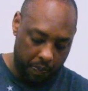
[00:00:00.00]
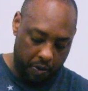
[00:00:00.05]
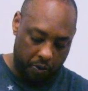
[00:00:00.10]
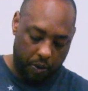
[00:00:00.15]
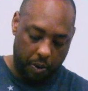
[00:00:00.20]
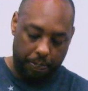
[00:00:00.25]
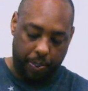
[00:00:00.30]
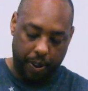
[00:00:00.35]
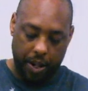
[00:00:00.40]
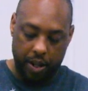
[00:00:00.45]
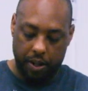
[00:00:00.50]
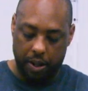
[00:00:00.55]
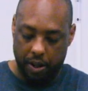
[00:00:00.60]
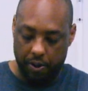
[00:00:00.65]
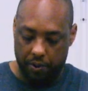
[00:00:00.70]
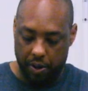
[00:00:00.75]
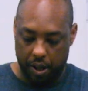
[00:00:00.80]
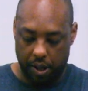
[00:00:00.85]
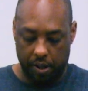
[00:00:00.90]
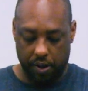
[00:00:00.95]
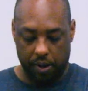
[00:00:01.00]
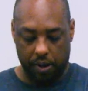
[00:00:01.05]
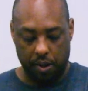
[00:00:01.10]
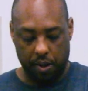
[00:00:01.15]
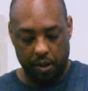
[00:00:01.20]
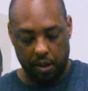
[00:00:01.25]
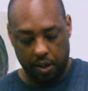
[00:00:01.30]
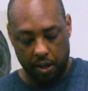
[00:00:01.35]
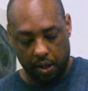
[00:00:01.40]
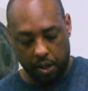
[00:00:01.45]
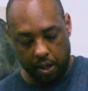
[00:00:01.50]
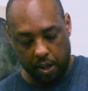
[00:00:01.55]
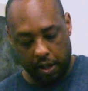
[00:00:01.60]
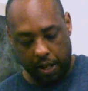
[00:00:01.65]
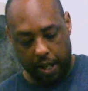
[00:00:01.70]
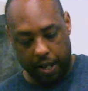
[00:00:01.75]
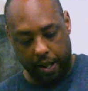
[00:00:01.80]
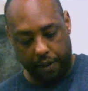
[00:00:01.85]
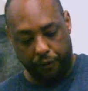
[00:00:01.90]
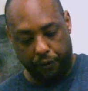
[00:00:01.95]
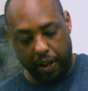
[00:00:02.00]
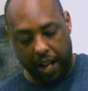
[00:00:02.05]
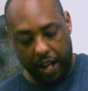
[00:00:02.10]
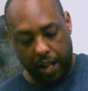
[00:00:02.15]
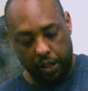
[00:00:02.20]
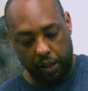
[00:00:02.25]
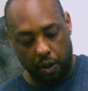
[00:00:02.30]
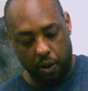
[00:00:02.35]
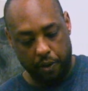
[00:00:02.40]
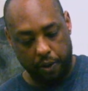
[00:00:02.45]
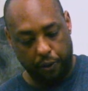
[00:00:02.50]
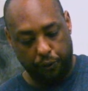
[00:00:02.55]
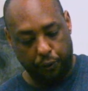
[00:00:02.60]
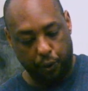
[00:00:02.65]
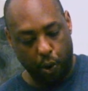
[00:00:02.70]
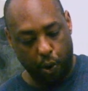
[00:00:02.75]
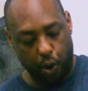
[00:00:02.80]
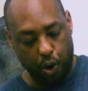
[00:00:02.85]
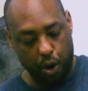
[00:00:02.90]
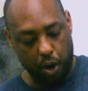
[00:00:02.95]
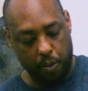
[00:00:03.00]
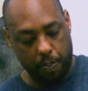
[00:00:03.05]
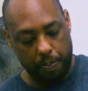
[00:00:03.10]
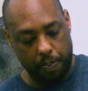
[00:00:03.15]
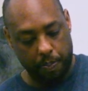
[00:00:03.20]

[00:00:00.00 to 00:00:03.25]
repetitiveness, and I follow the form